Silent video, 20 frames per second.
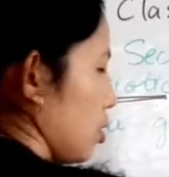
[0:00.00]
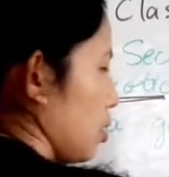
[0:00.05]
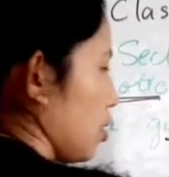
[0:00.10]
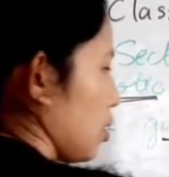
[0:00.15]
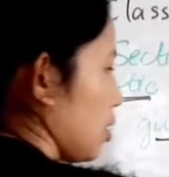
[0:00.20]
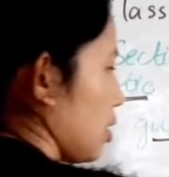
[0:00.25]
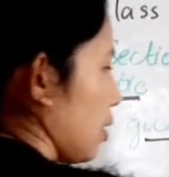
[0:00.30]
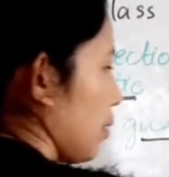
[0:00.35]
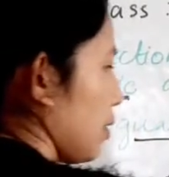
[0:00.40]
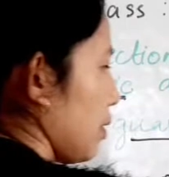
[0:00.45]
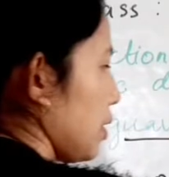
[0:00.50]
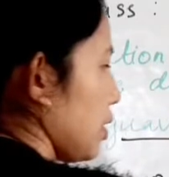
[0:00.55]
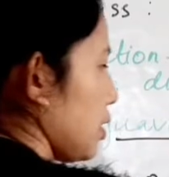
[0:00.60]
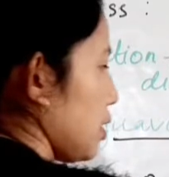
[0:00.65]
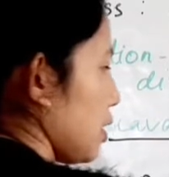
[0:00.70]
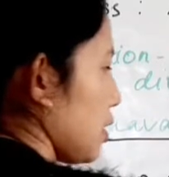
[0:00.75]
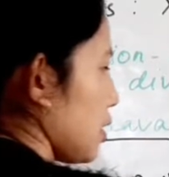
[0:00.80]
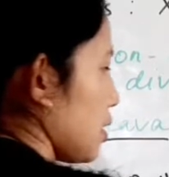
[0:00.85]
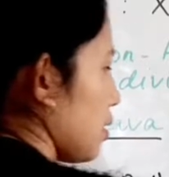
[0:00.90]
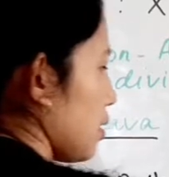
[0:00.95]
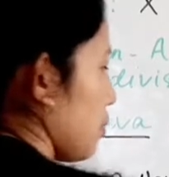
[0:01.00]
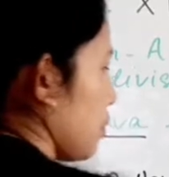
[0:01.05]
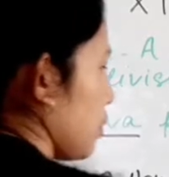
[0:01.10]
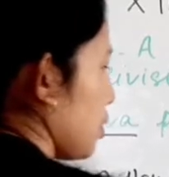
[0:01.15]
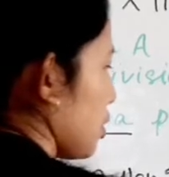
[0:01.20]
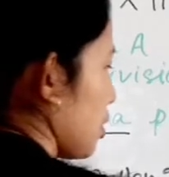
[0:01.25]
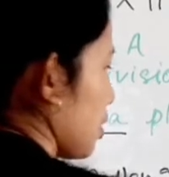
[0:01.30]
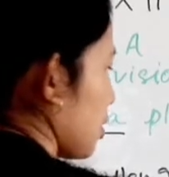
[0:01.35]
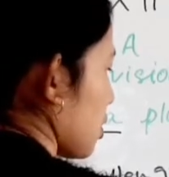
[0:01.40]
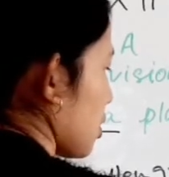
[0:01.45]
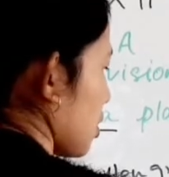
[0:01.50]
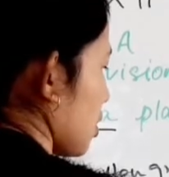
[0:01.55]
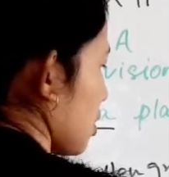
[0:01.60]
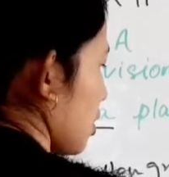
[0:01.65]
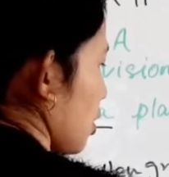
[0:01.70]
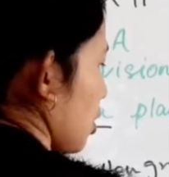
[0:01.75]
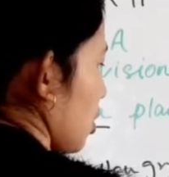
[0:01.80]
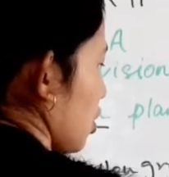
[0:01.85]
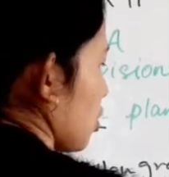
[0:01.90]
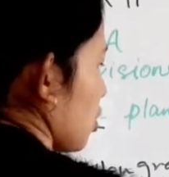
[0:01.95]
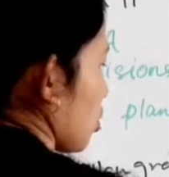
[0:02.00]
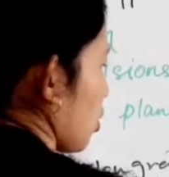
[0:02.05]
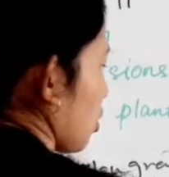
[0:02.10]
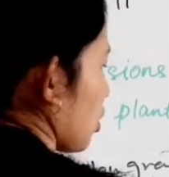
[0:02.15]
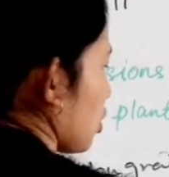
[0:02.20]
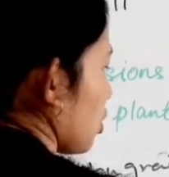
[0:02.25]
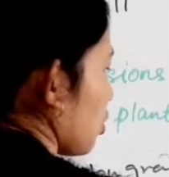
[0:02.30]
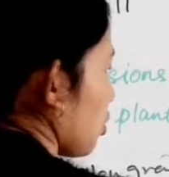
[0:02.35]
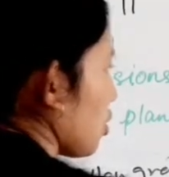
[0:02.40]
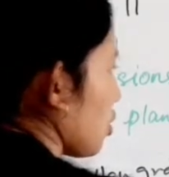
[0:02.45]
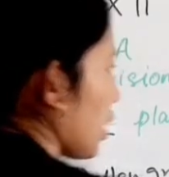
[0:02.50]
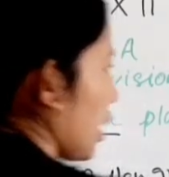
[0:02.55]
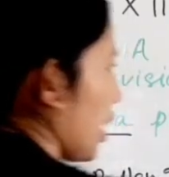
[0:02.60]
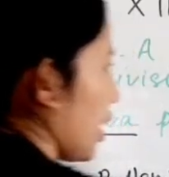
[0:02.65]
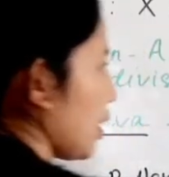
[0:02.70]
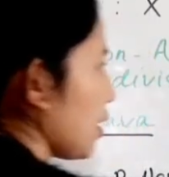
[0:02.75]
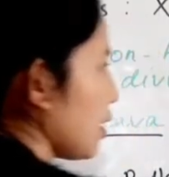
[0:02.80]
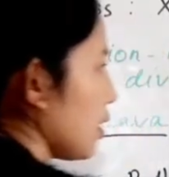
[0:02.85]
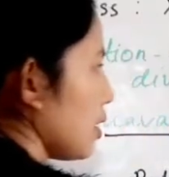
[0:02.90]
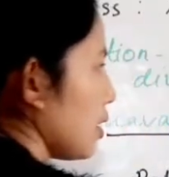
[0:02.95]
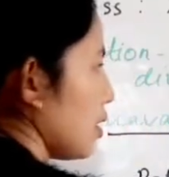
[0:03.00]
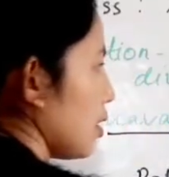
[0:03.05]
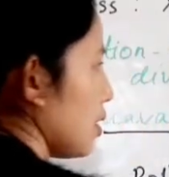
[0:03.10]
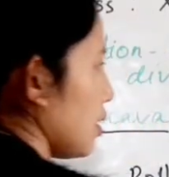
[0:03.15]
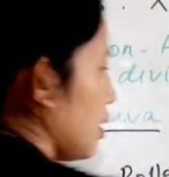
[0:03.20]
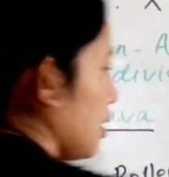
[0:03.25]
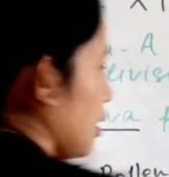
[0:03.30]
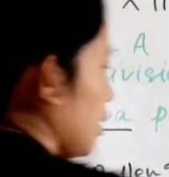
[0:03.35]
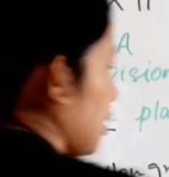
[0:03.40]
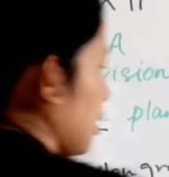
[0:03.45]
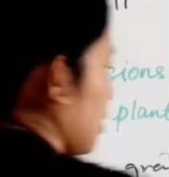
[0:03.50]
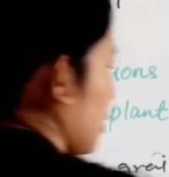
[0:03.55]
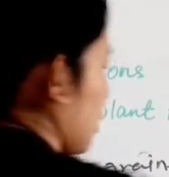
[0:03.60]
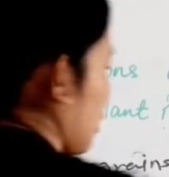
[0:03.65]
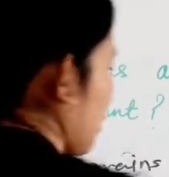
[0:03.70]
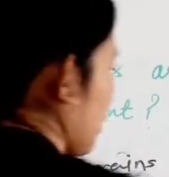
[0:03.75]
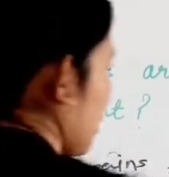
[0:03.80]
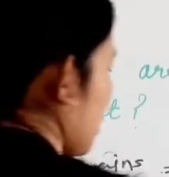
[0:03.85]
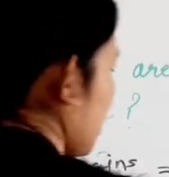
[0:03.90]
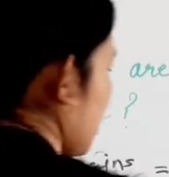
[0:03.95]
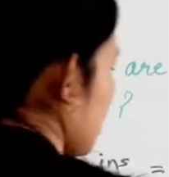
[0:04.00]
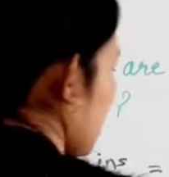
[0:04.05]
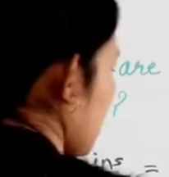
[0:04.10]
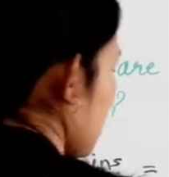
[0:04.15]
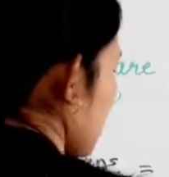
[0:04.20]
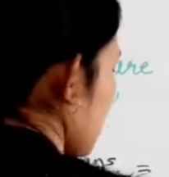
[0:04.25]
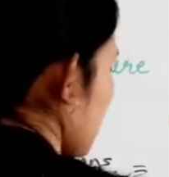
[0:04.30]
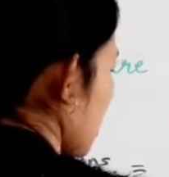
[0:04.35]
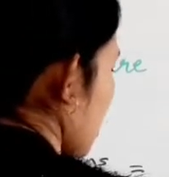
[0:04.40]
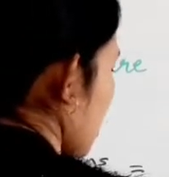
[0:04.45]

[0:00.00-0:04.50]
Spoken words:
76 divisions, sorry, not egg, 76